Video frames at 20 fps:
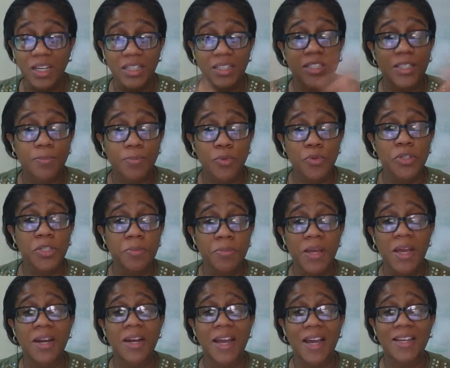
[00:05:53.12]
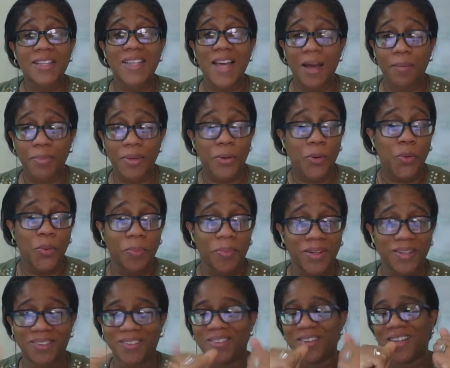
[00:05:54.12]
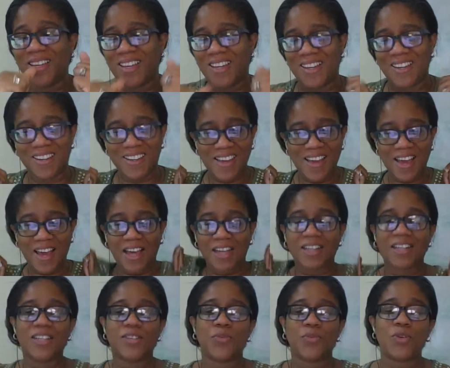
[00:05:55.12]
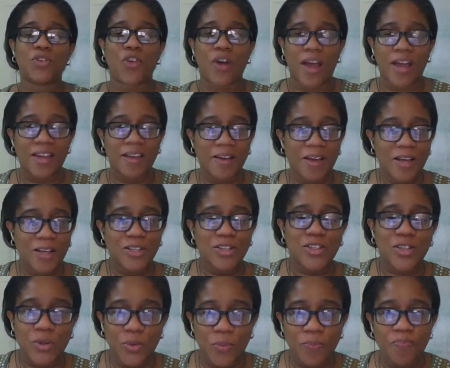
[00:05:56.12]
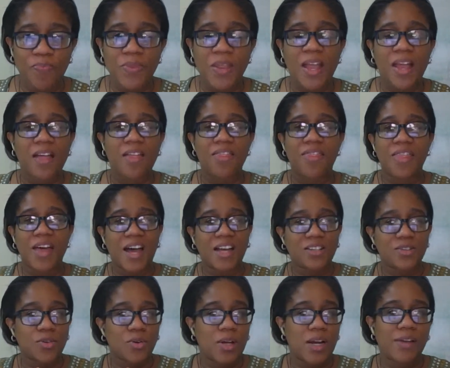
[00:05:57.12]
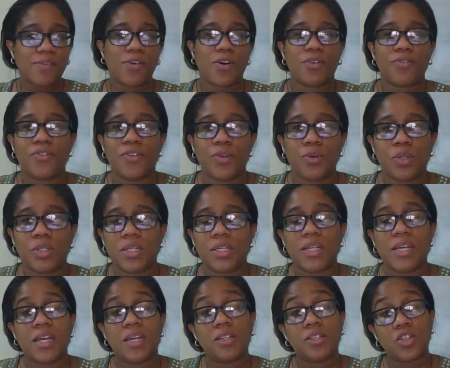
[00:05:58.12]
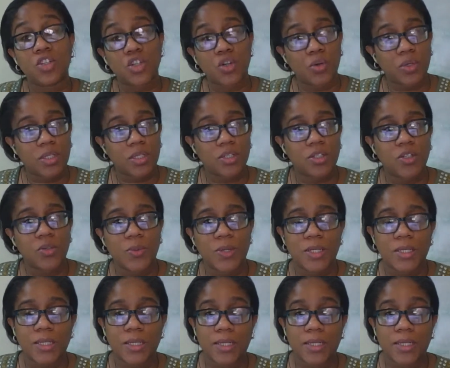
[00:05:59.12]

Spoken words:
it's supposed to be a nice, happy home. Okay. At least we try. So that's all I got for you today. It's short and sweet